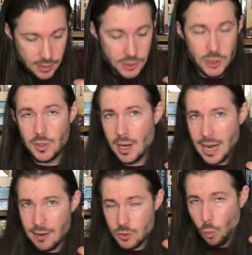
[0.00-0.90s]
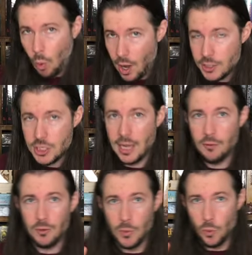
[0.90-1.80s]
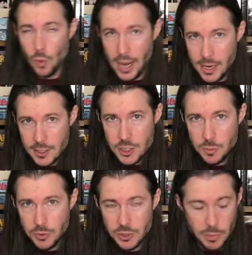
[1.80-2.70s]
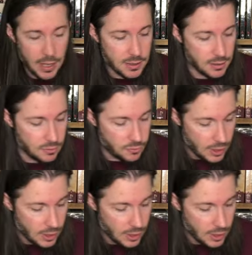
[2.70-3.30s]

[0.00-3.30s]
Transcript: so you kind of have to watch out from a ranged perspective.